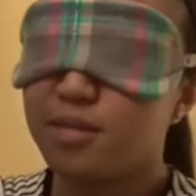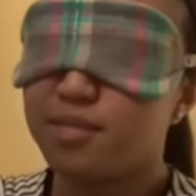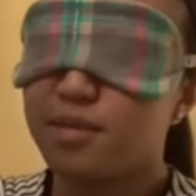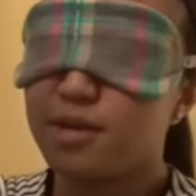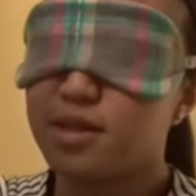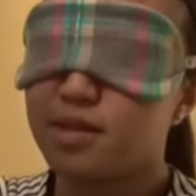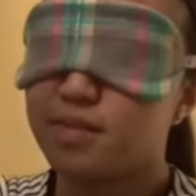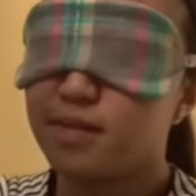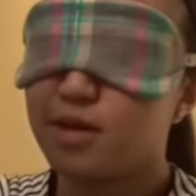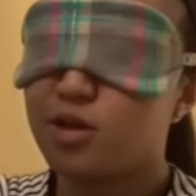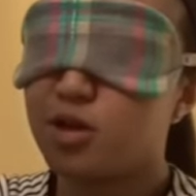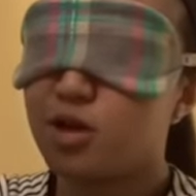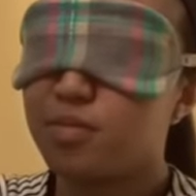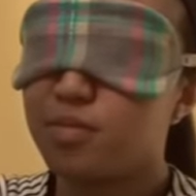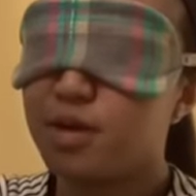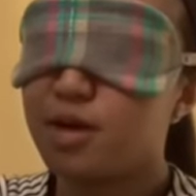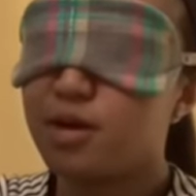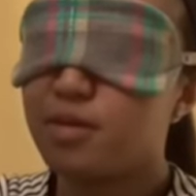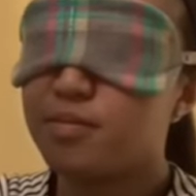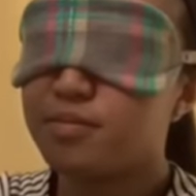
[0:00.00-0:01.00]
This is my
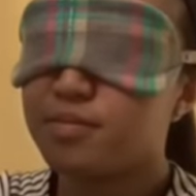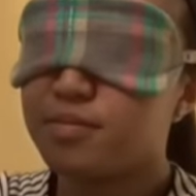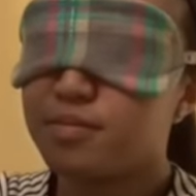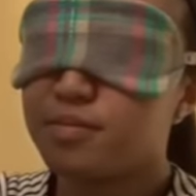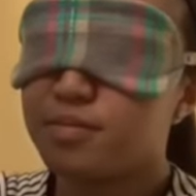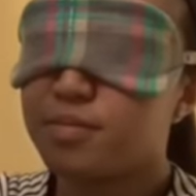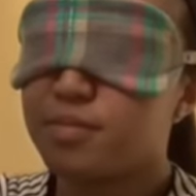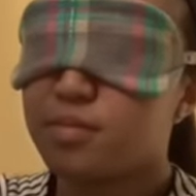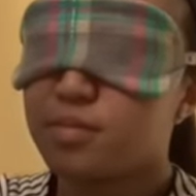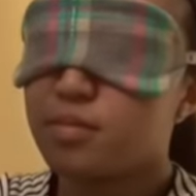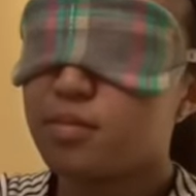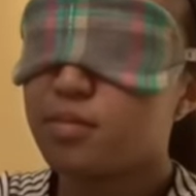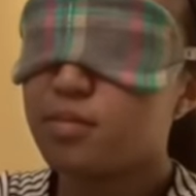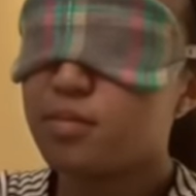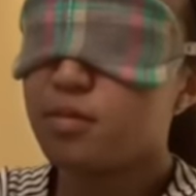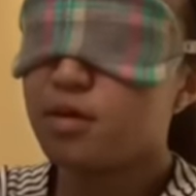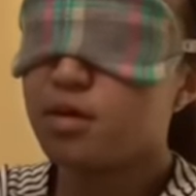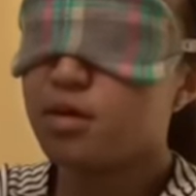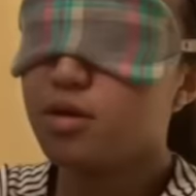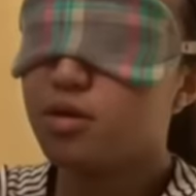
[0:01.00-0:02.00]
Sharpie.
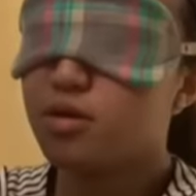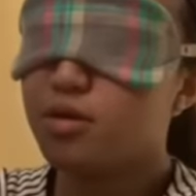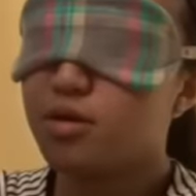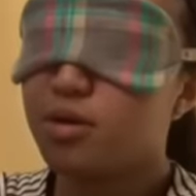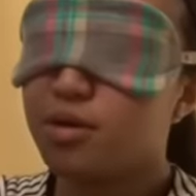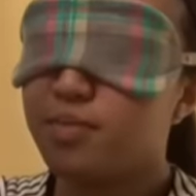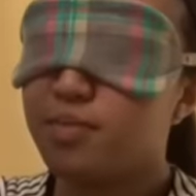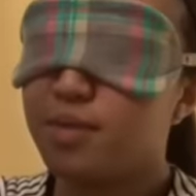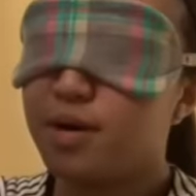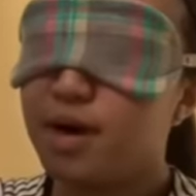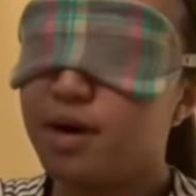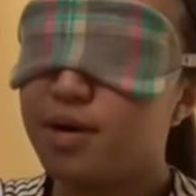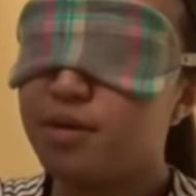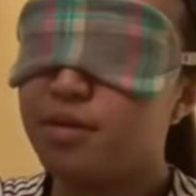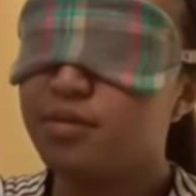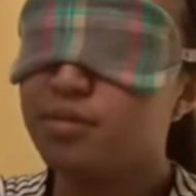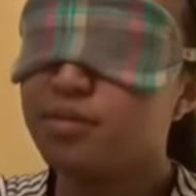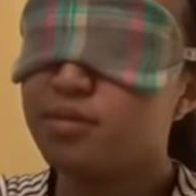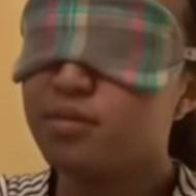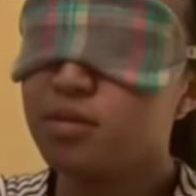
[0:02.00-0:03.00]
Go to the
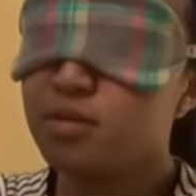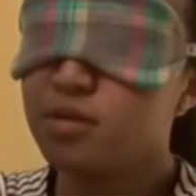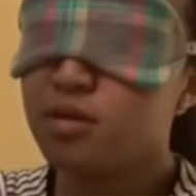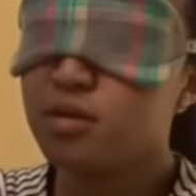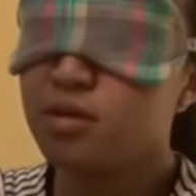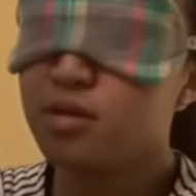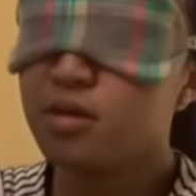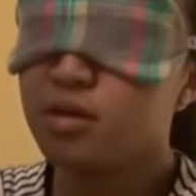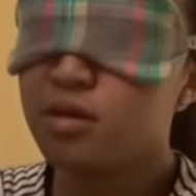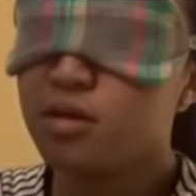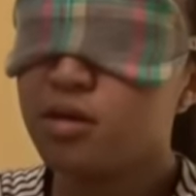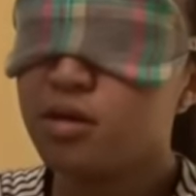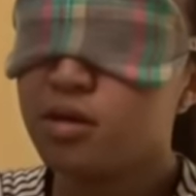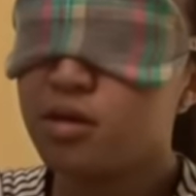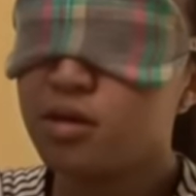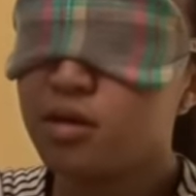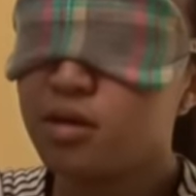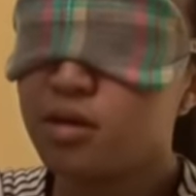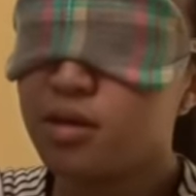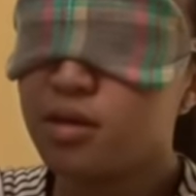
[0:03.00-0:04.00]
bottom.
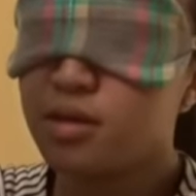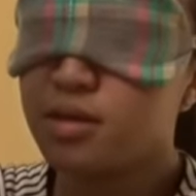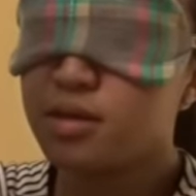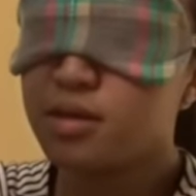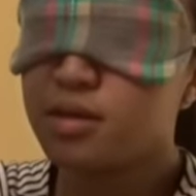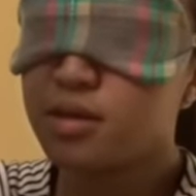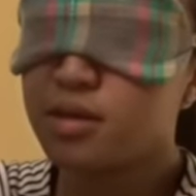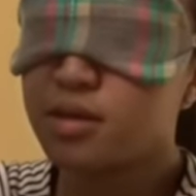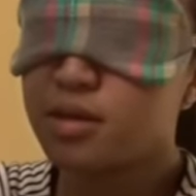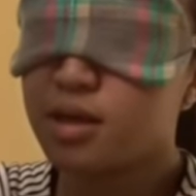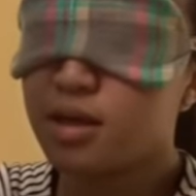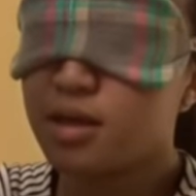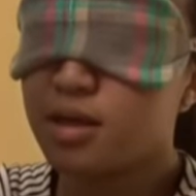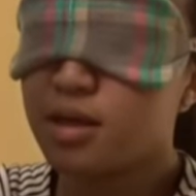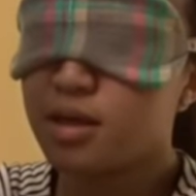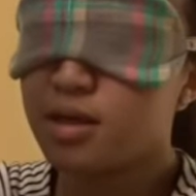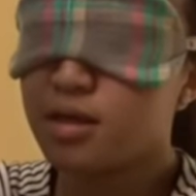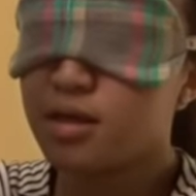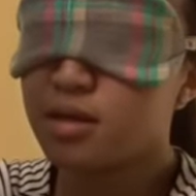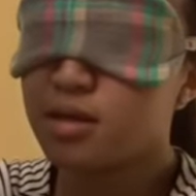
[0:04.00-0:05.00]
Sign
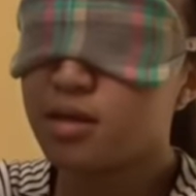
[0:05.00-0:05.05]
it.